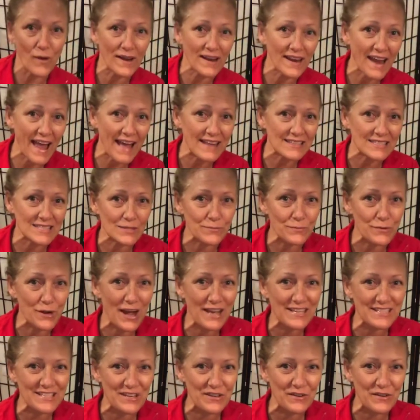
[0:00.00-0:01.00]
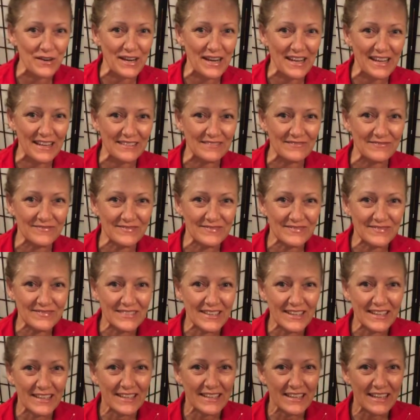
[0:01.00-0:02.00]
last surprise ingredient.
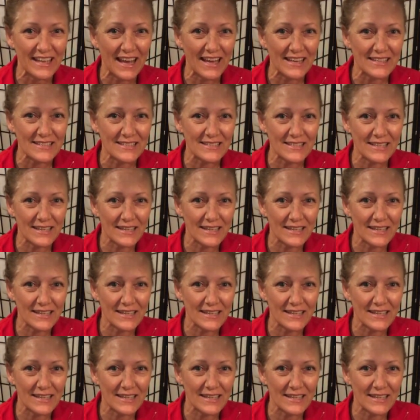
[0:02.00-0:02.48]
Yes,